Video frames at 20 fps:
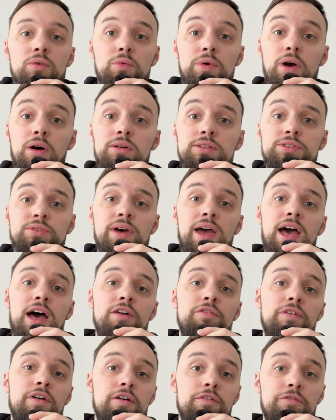We also
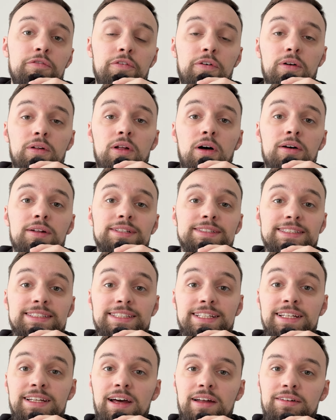have a full-on
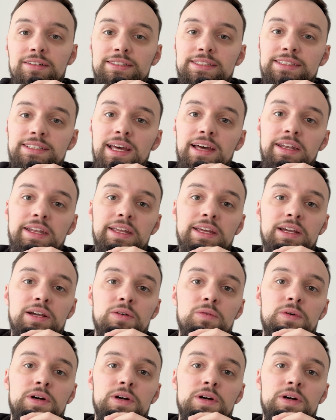scene understanding,